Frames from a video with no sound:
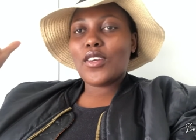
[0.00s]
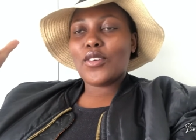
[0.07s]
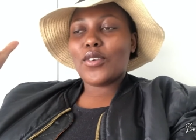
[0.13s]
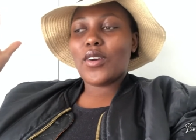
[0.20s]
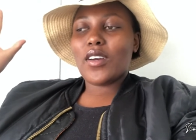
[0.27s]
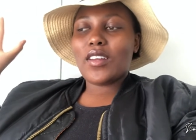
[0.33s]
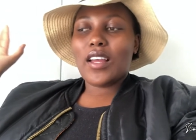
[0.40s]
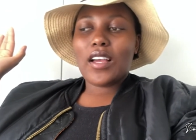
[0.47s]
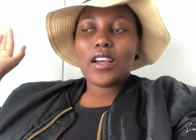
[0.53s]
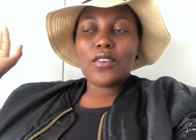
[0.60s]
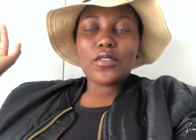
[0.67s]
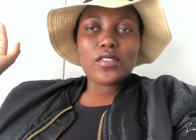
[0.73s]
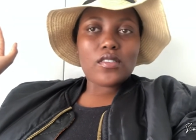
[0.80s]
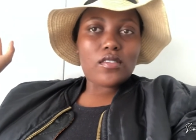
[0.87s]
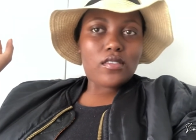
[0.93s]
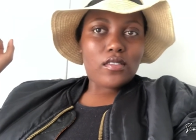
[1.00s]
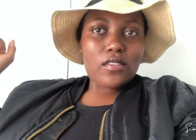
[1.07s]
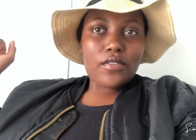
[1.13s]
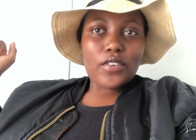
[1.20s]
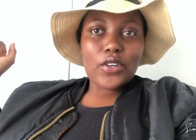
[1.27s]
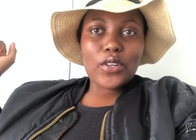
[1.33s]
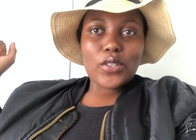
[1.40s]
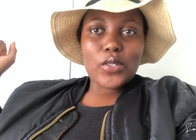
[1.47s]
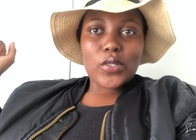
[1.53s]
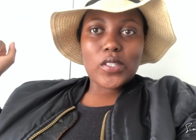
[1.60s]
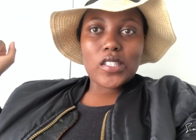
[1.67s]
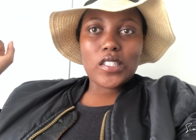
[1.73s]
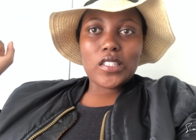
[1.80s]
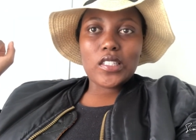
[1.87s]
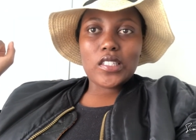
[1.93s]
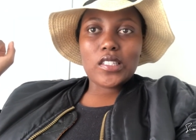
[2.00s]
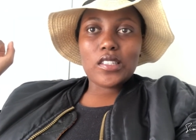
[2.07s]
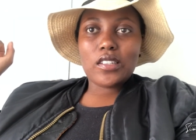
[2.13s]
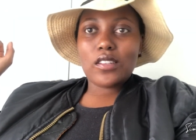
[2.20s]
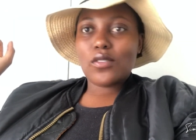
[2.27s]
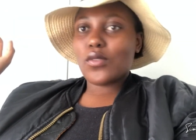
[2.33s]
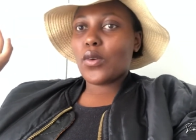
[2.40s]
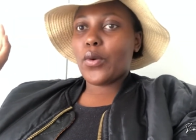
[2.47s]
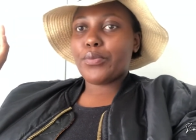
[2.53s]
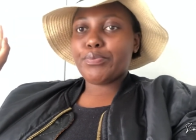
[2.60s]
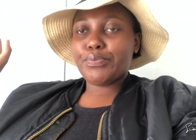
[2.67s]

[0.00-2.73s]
know like i was very exhausted yesterday so